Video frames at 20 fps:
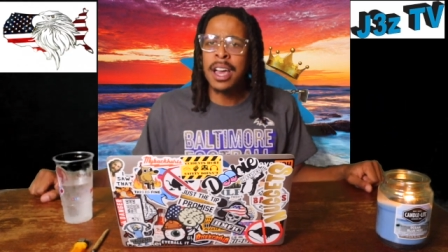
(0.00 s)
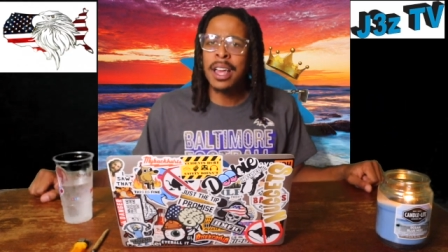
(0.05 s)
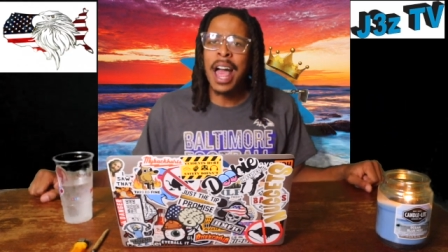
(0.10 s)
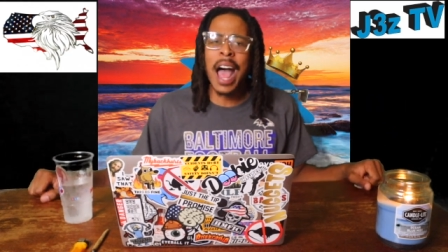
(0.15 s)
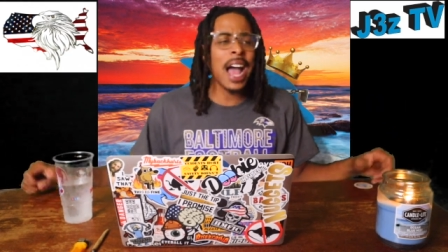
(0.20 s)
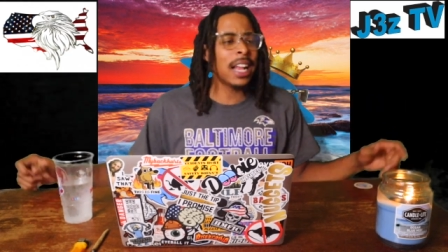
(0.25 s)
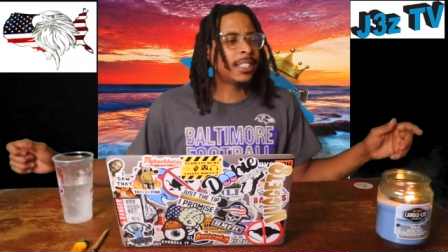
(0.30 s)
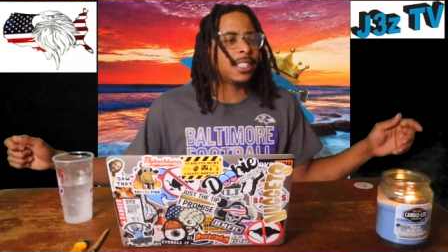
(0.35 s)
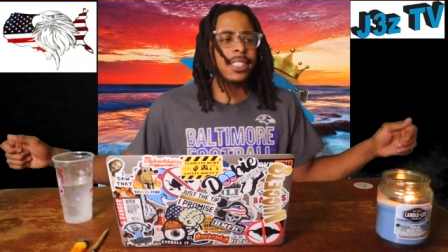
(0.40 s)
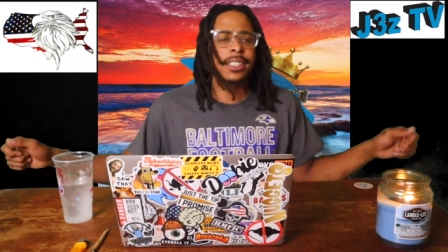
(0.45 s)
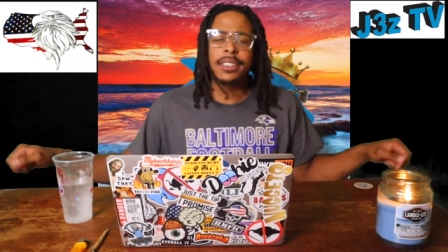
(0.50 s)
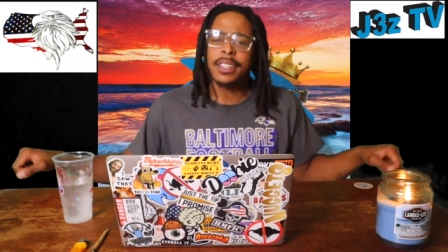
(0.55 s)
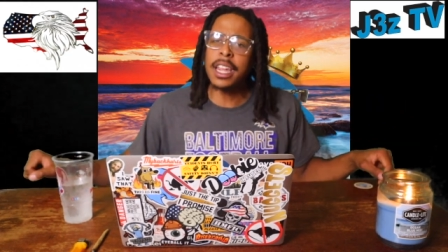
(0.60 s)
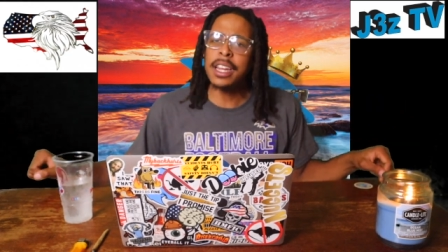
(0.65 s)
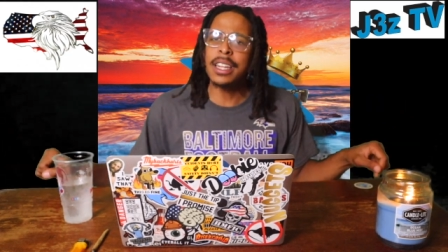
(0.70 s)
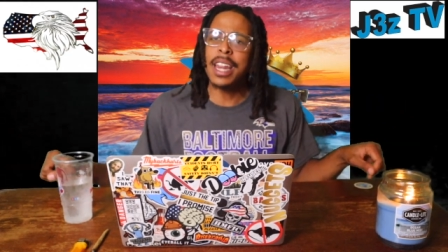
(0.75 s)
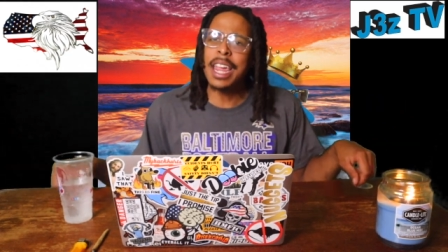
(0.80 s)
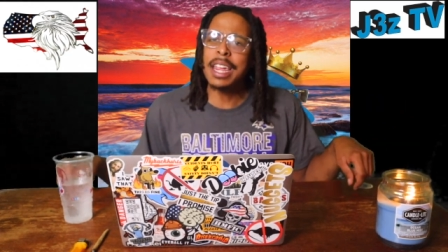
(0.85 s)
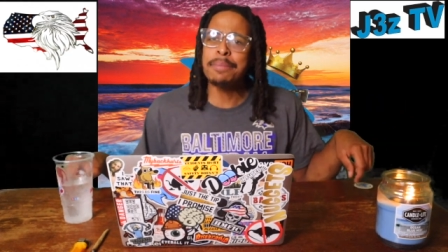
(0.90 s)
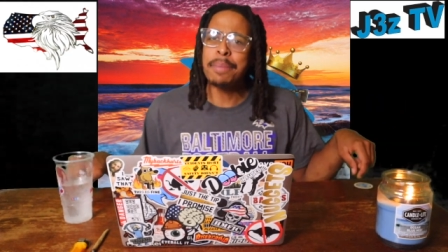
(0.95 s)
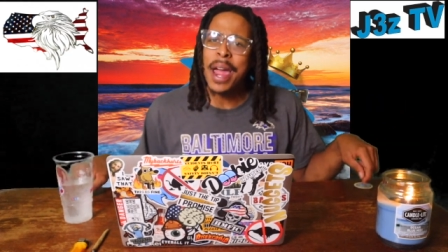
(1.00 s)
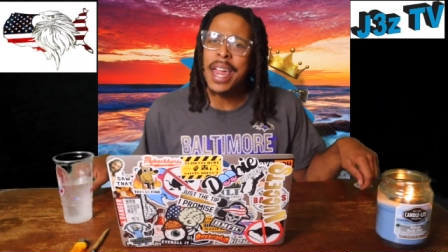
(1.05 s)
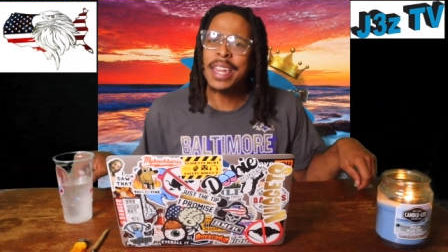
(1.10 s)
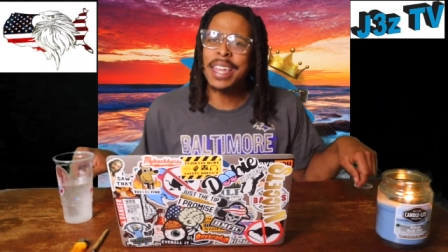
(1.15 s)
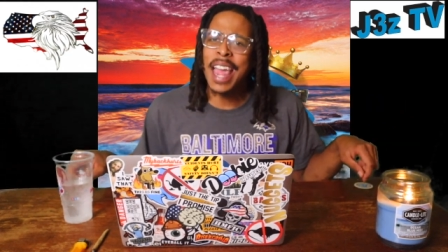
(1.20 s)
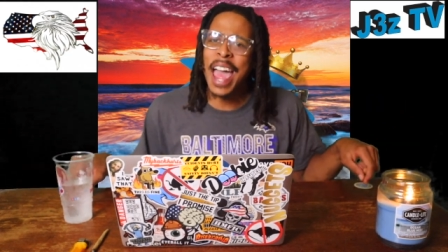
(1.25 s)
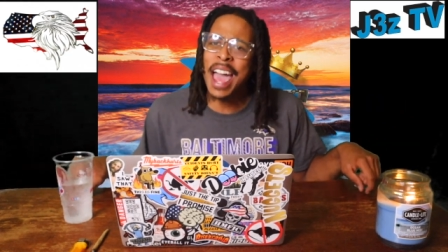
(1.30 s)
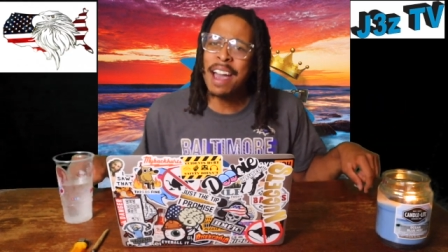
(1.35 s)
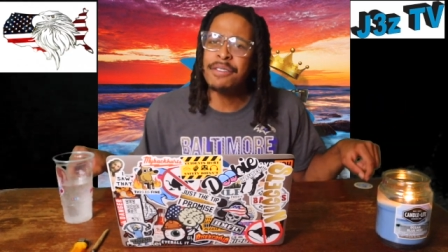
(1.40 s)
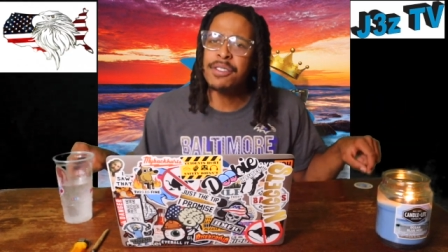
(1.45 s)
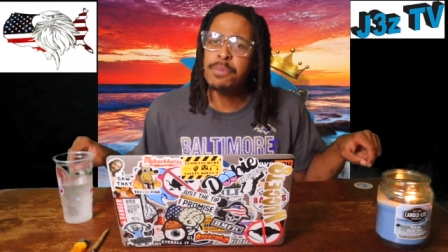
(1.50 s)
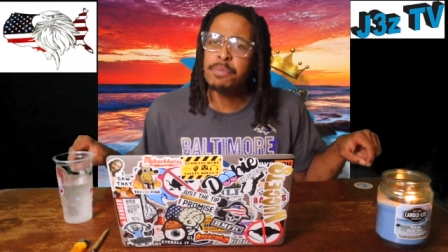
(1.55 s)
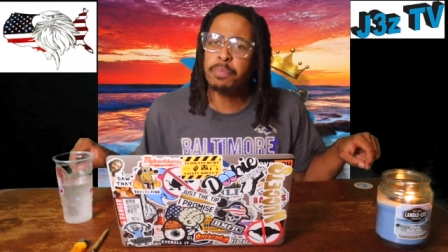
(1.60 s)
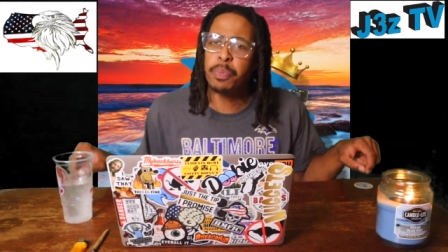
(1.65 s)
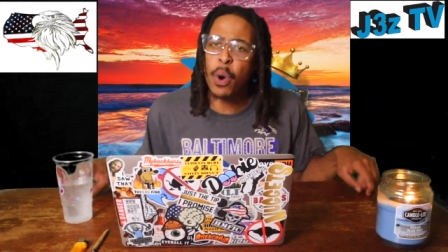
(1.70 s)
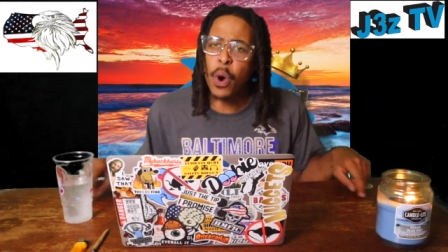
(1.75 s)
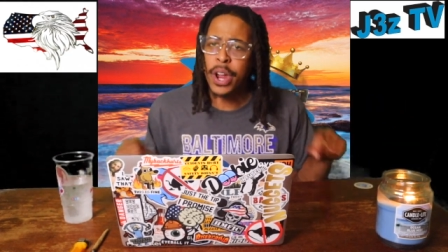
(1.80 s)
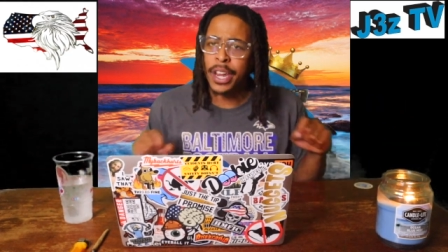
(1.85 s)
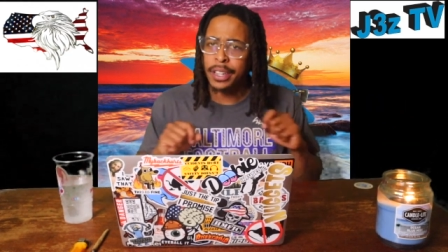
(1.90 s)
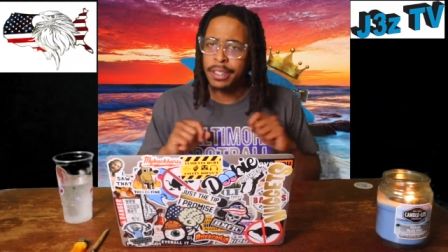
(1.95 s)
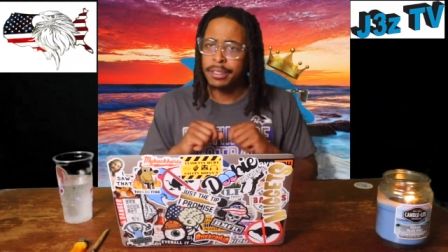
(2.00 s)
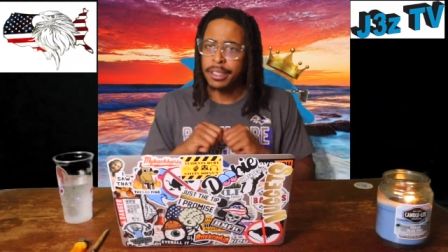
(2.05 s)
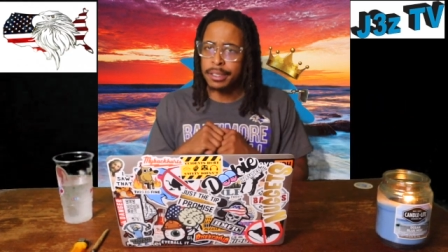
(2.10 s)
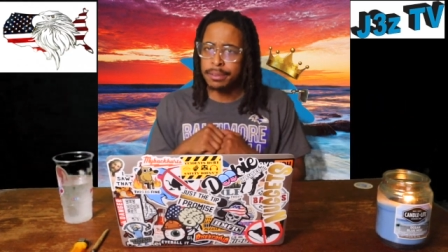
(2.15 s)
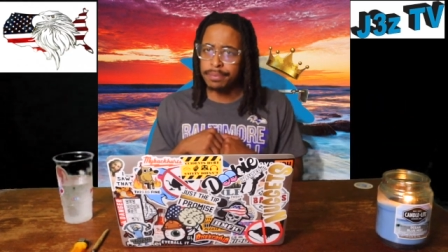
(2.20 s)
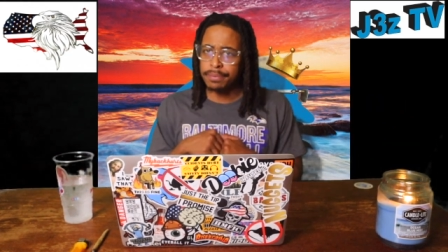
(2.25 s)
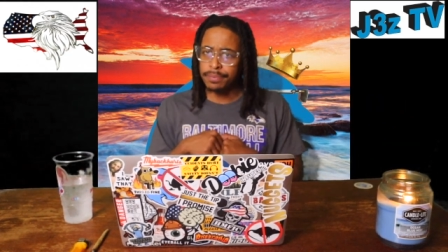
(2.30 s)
I just think they might have a point.